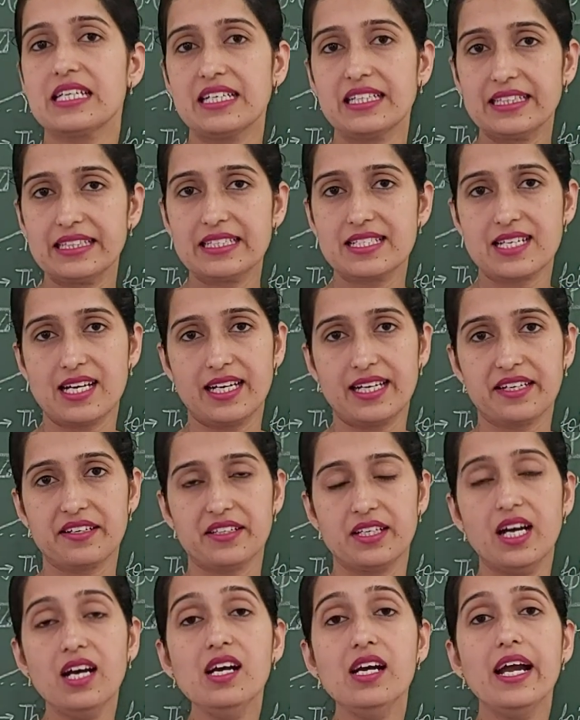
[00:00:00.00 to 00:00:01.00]
inside
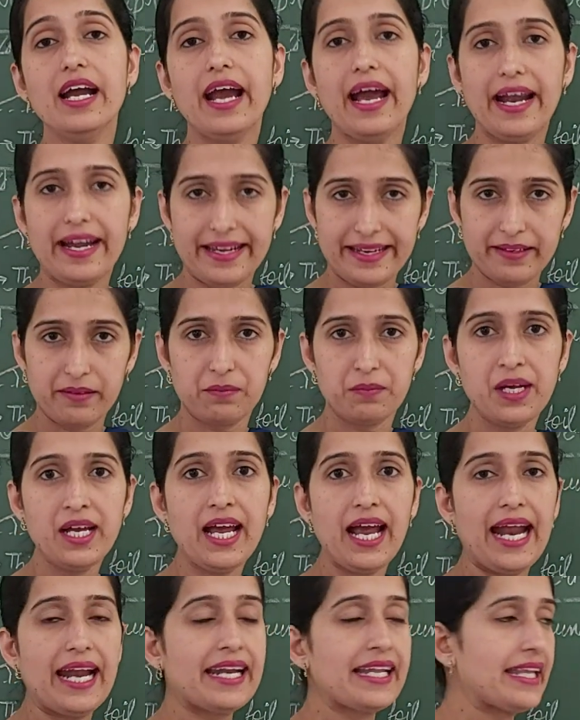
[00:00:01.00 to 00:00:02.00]
the atom,
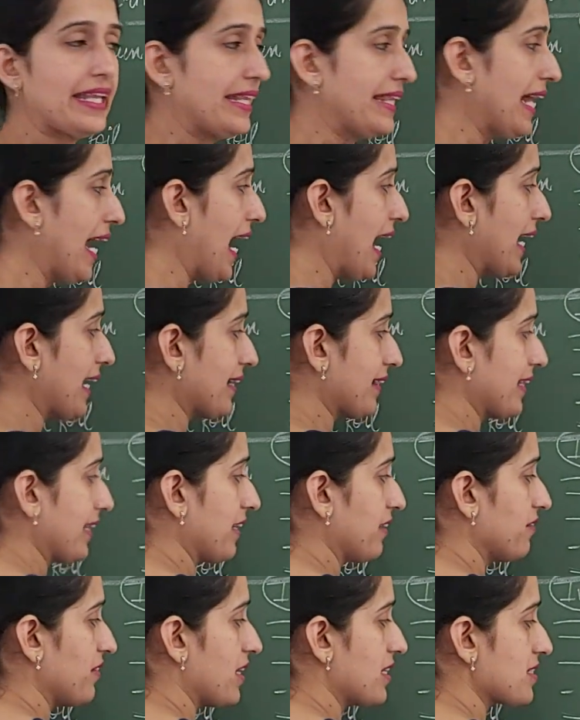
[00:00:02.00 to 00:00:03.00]
and that
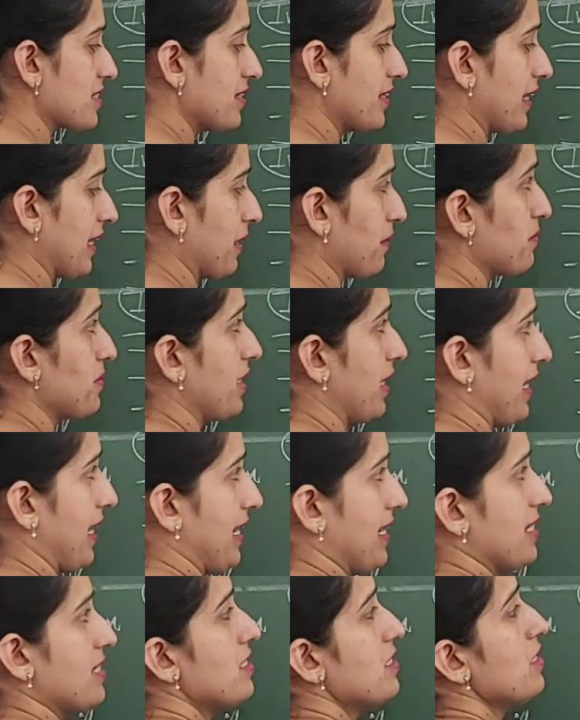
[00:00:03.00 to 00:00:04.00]
thing was named
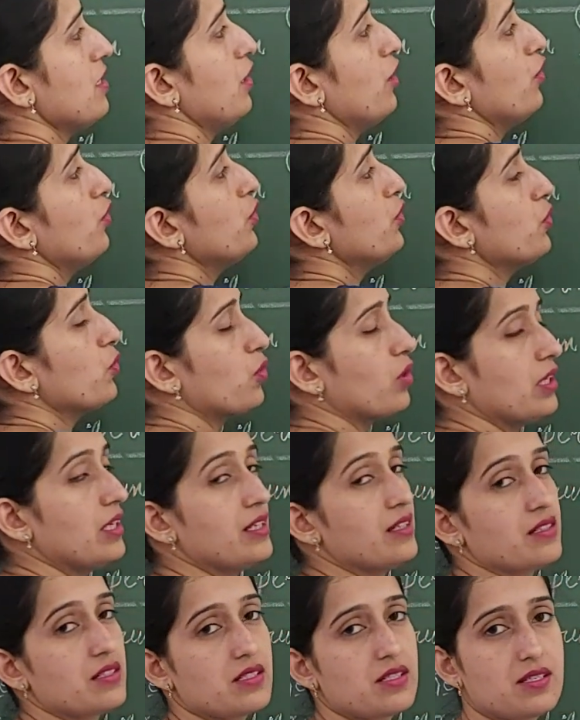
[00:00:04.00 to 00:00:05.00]
as
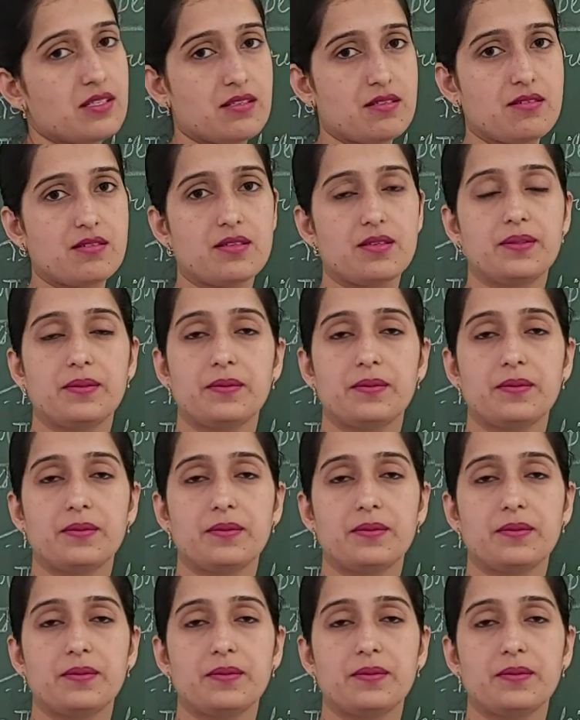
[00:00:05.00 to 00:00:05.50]
nucleus.